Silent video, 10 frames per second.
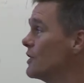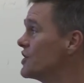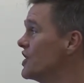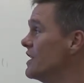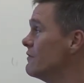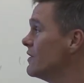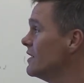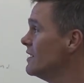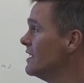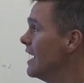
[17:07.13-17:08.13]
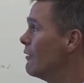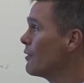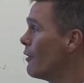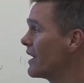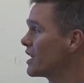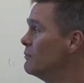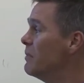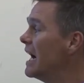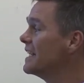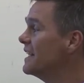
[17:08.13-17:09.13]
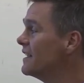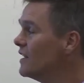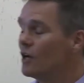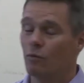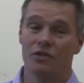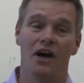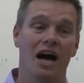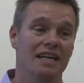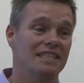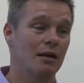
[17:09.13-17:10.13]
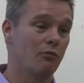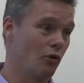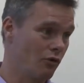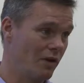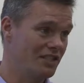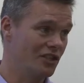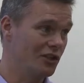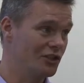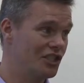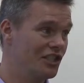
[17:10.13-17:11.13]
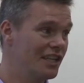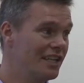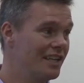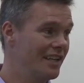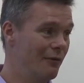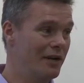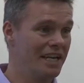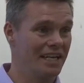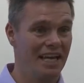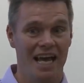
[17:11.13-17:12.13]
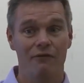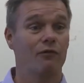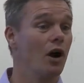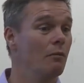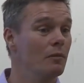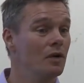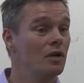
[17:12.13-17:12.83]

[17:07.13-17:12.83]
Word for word: achieve, and we want to combine it with the high temporal resolution that we can get from